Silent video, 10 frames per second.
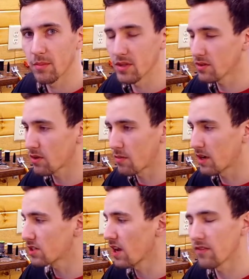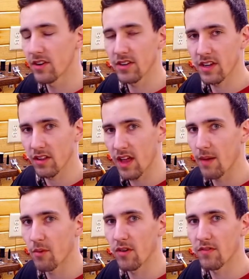but you can go much heavier and get a
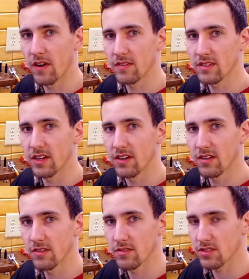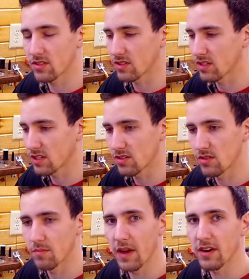lot more front of center, which is going to get
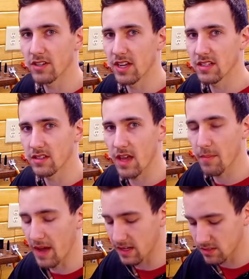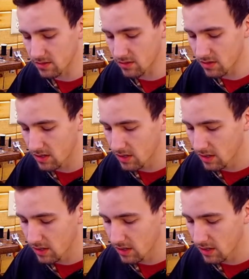you a better chance of that pass through.